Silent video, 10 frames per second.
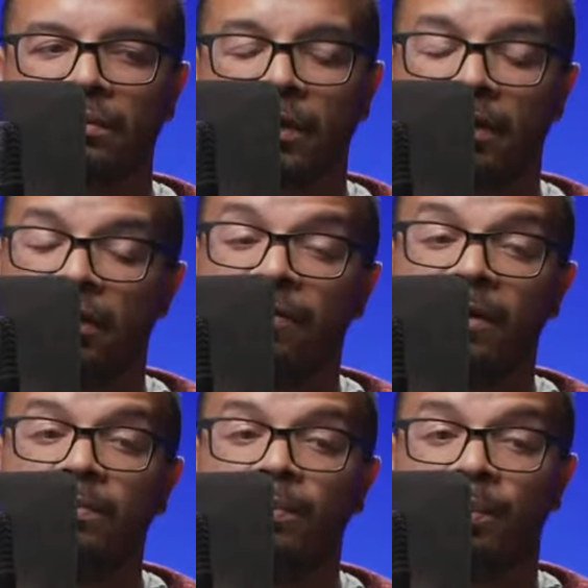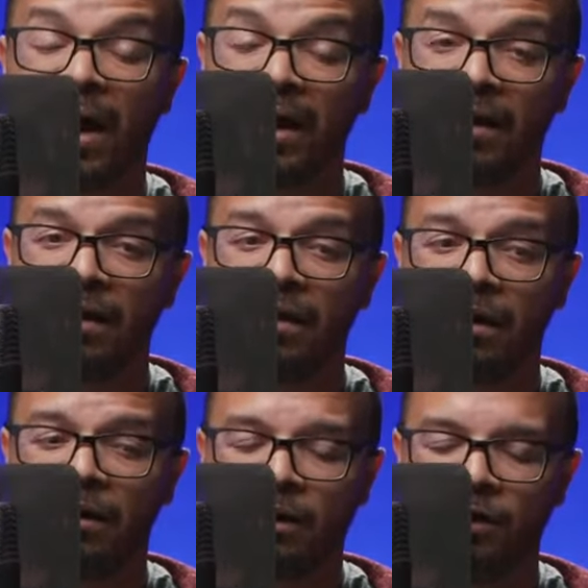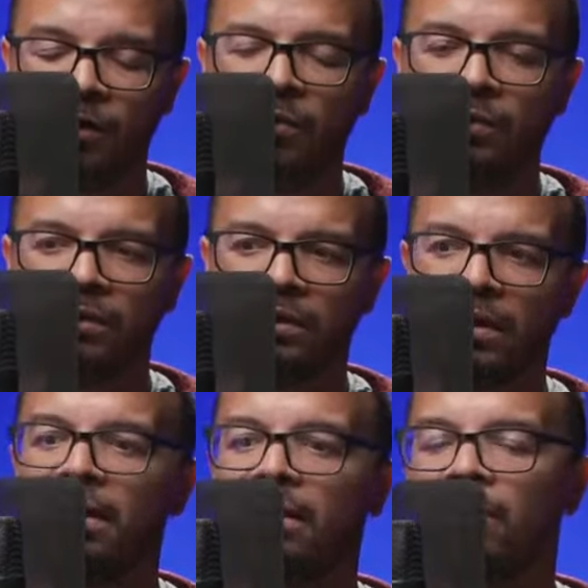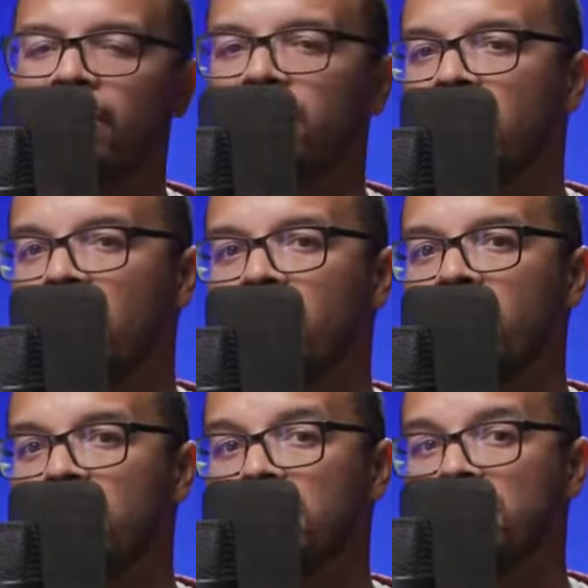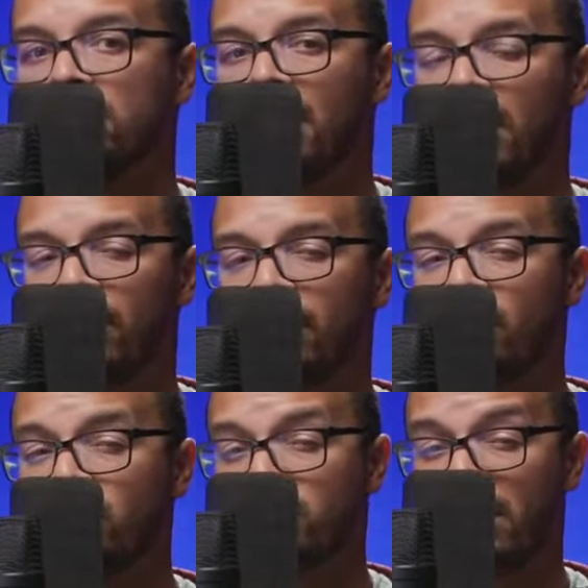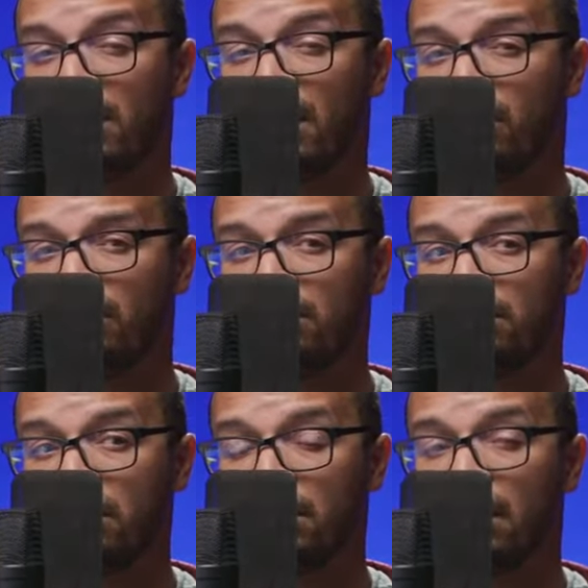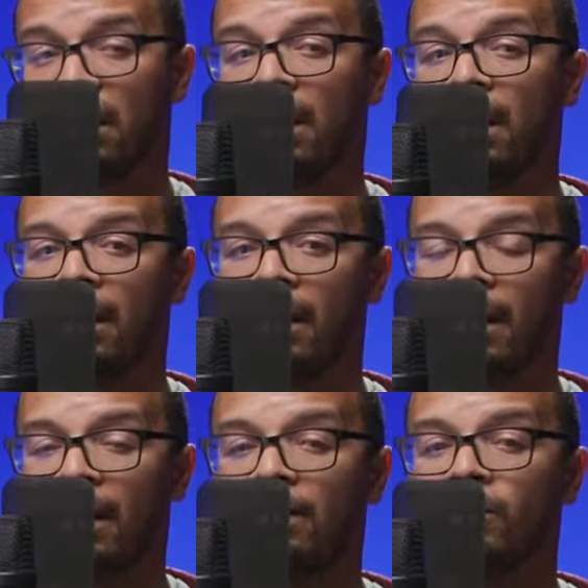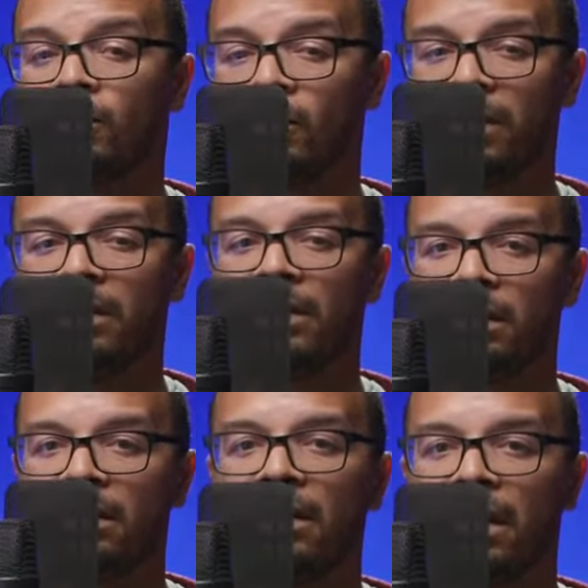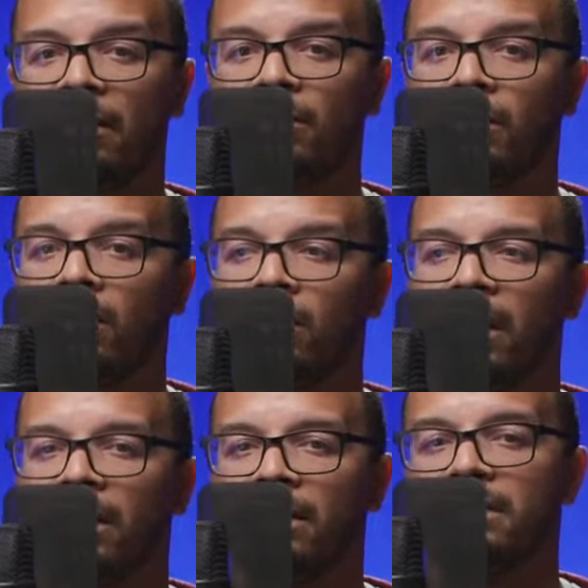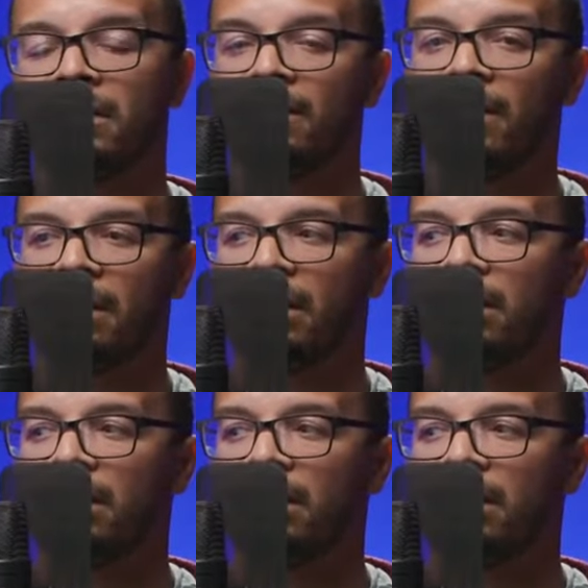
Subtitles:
If I'm buying a new set of Rode microphones right now, I'm really looking at the Rode Wireless ME,